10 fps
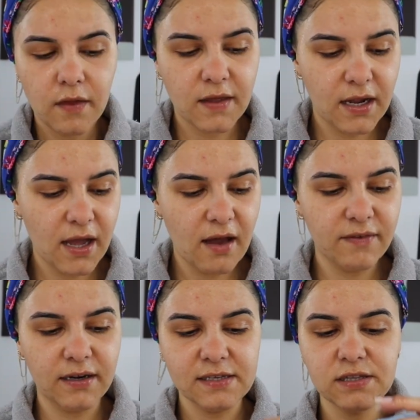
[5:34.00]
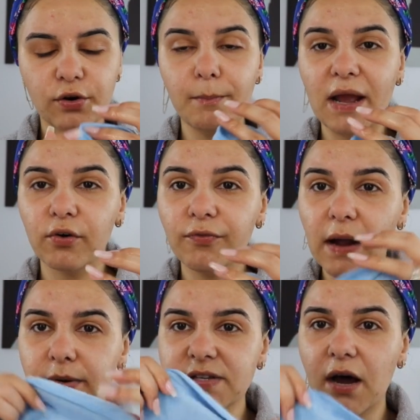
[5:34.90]
Then I have a nice little
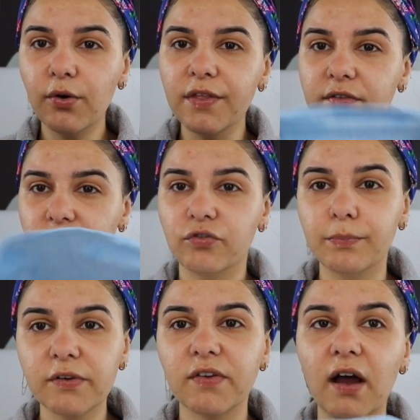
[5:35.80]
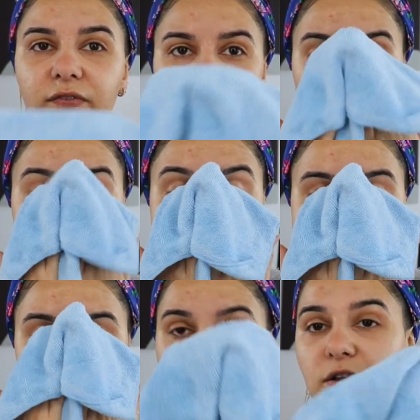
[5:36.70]
microfiber towel. These are super soft.
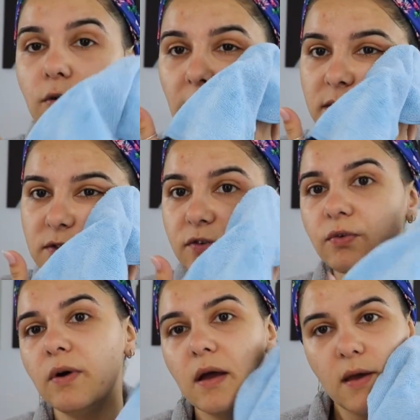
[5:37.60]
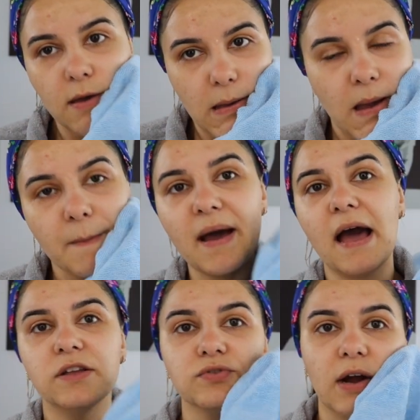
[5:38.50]
And you want to
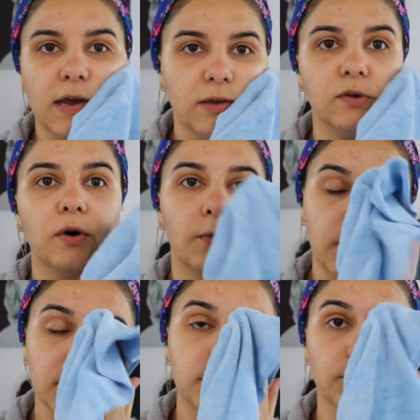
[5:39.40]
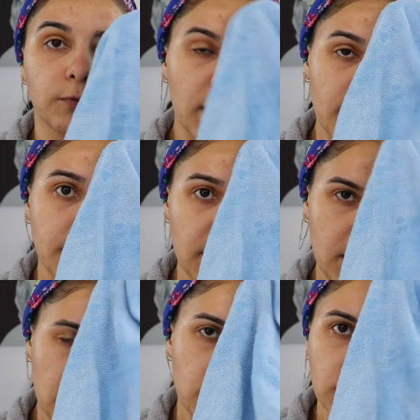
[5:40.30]
pat dry. You don't want to rub.
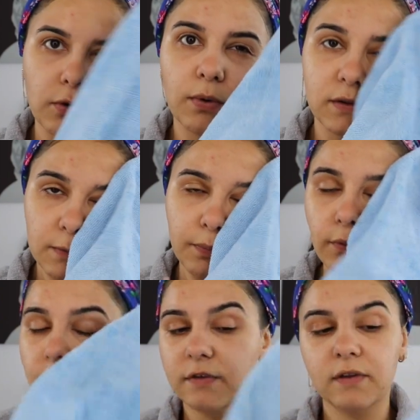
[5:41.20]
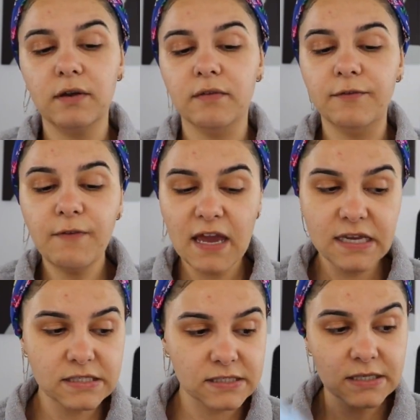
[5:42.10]
You don't want to pull the skin of the
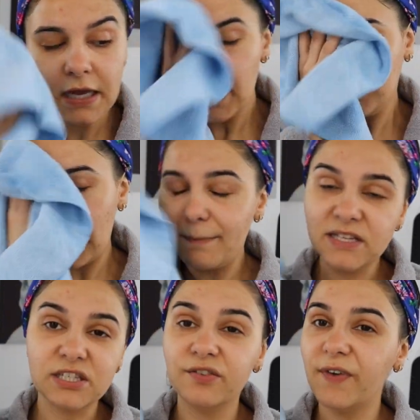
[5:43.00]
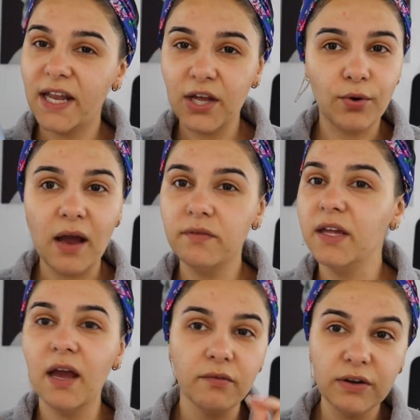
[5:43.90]
face. That bitch is fighting
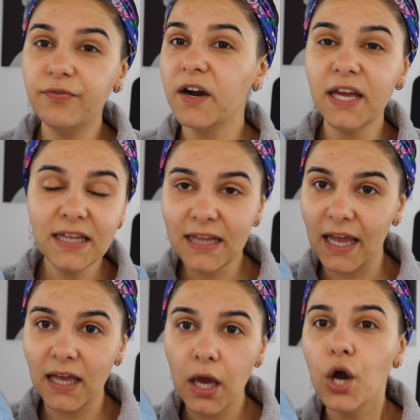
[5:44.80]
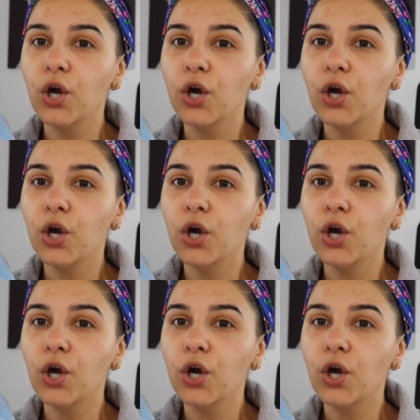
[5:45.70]
gravity every fucking day.